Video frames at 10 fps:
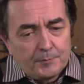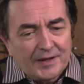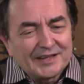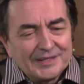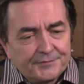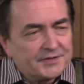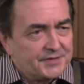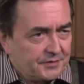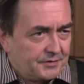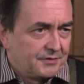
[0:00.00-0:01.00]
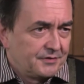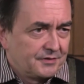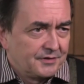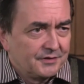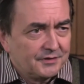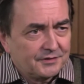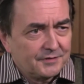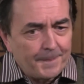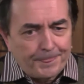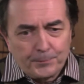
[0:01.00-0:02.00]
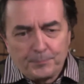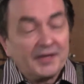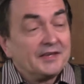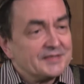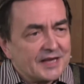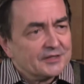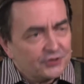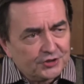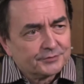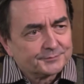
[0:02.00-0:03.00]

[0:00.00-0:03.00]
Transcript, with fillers: magnificent uh, paysage.